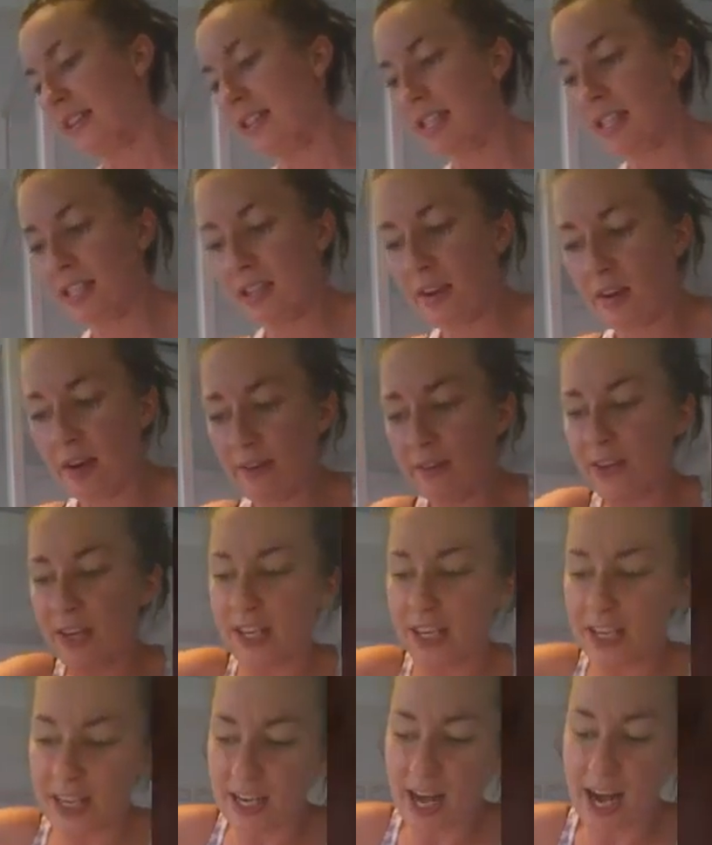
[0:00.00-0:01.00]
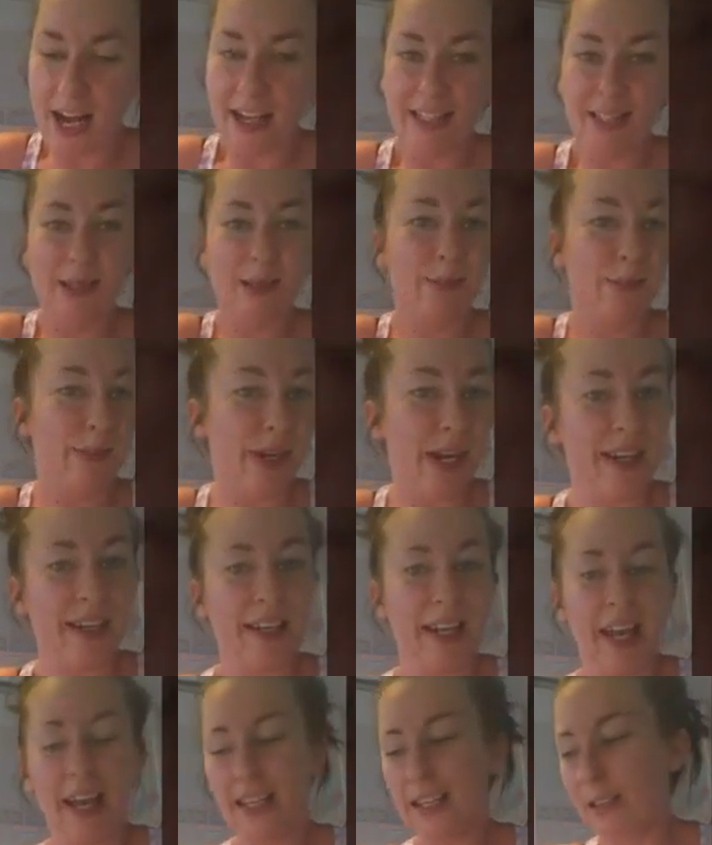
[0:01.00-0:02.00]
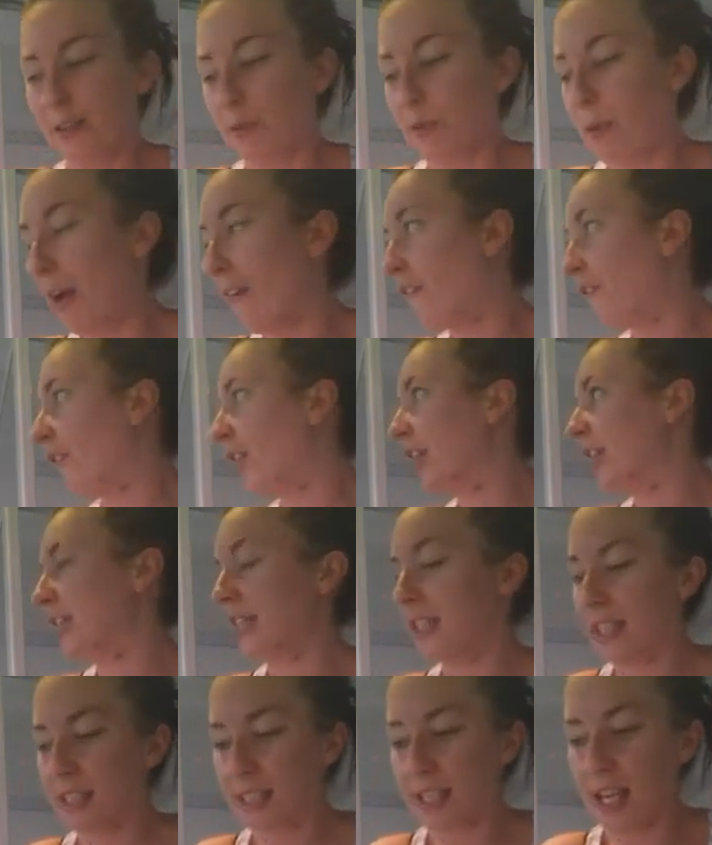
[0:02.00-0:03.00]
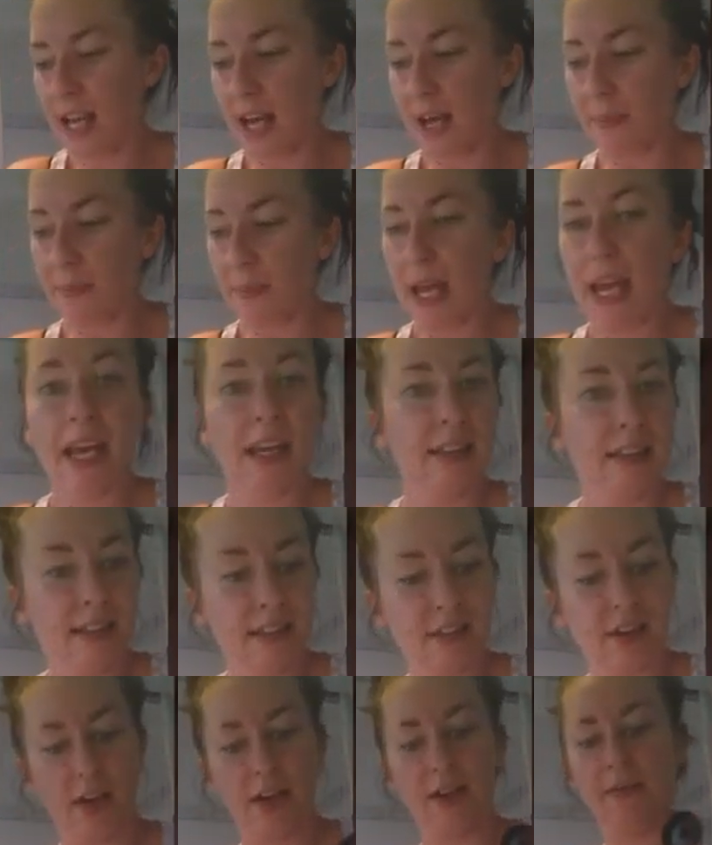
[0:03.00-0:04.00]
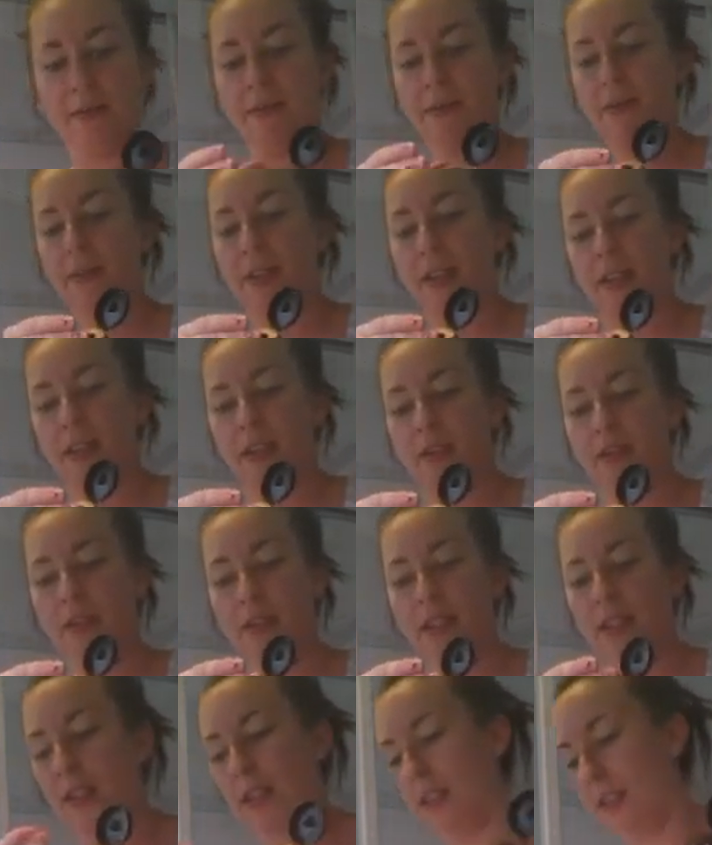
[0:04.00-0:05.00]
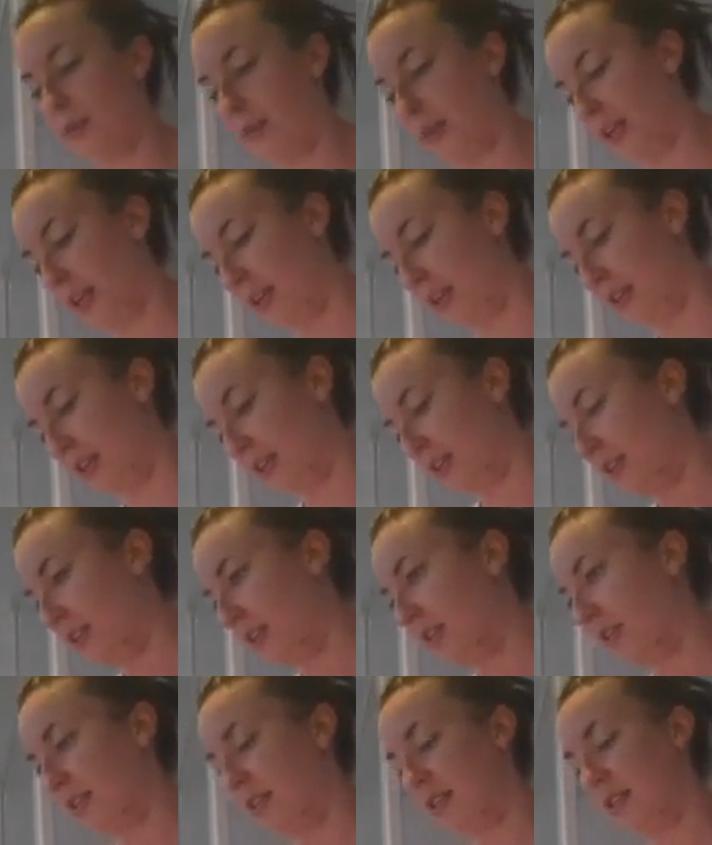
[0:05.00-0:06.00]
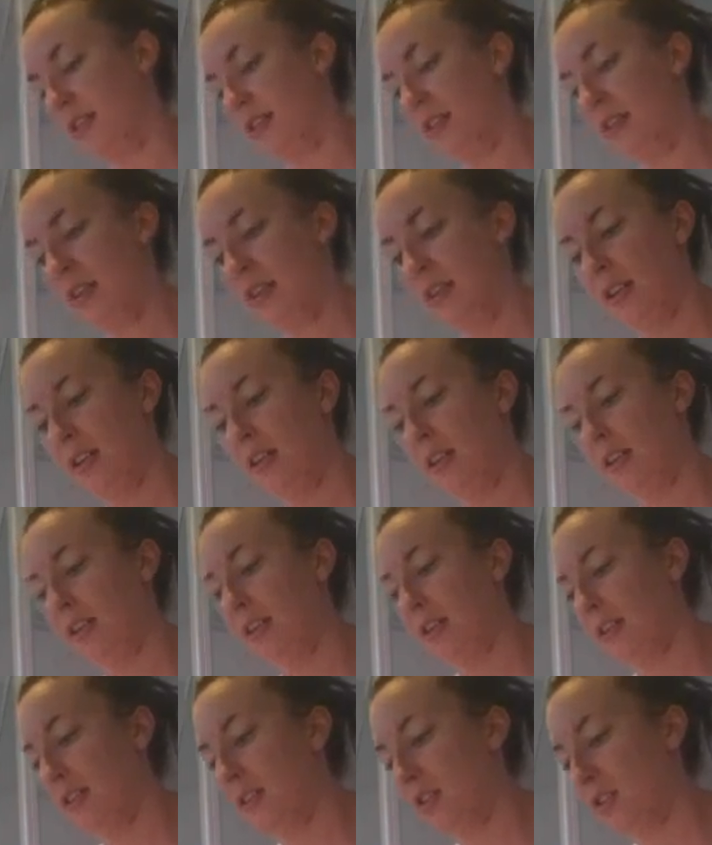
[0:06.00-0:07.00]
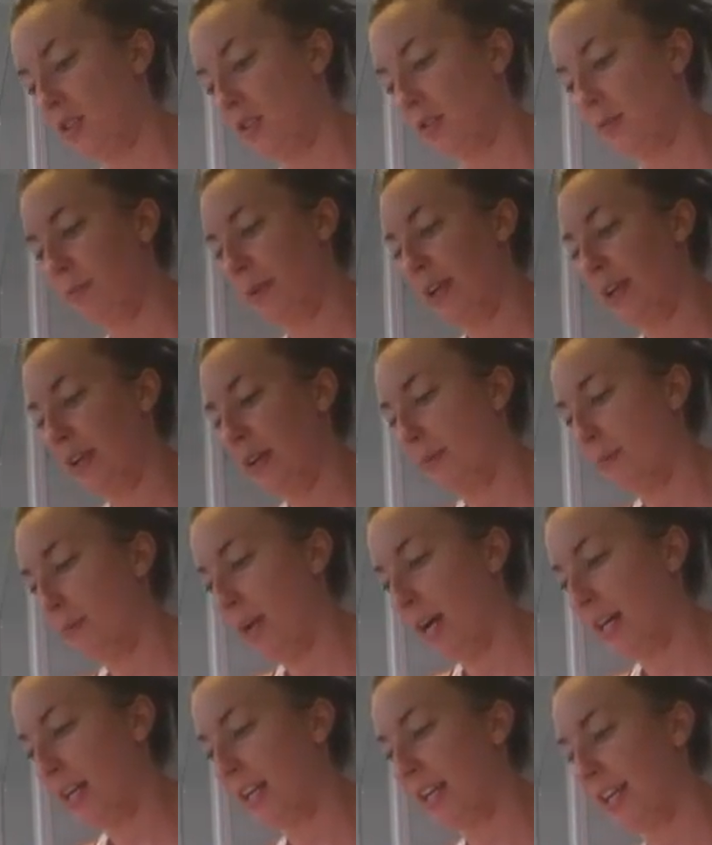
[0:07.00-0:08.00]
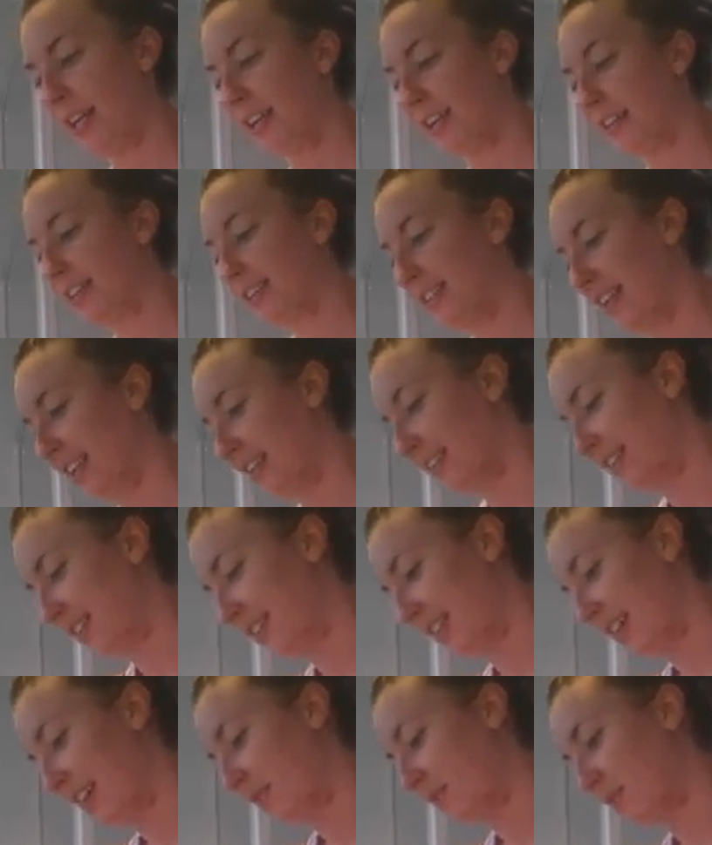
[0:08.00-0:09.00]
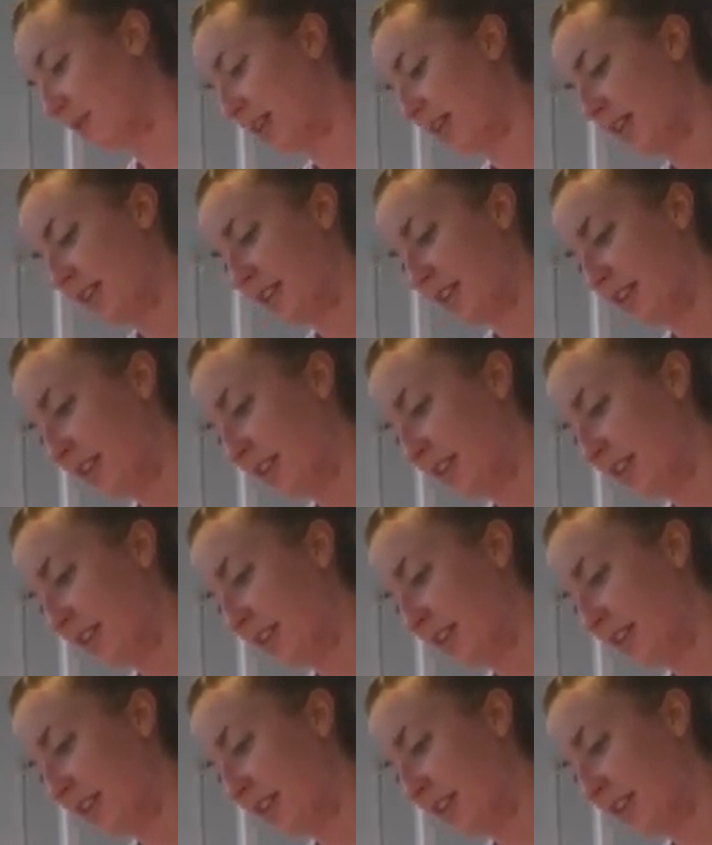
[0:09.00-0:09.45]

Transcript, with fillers: so I've got nice brown legs for my friend's um, hands knot which is a second. There's a dog back barking outside, it scared me.